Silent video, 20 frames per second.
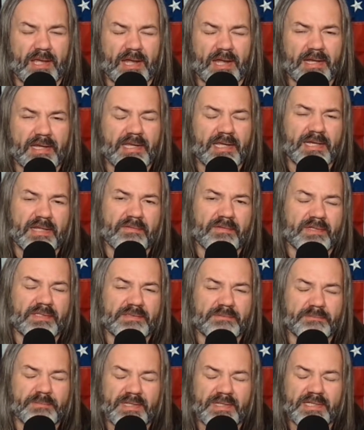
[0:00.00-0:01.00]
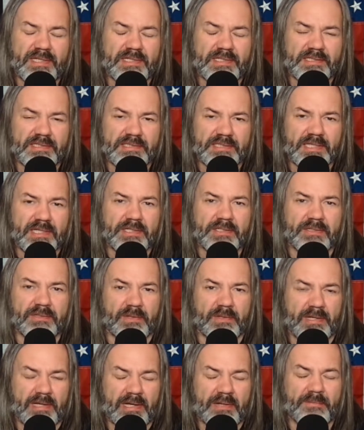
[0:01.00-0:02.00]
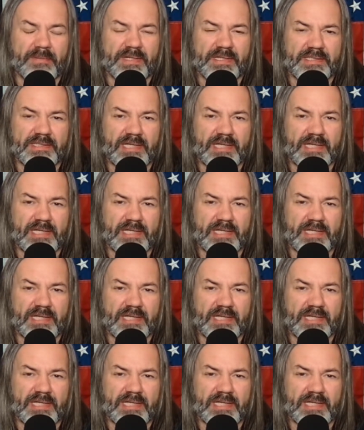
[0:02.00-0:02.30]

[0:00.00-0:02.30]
I can't even begin to tell you how many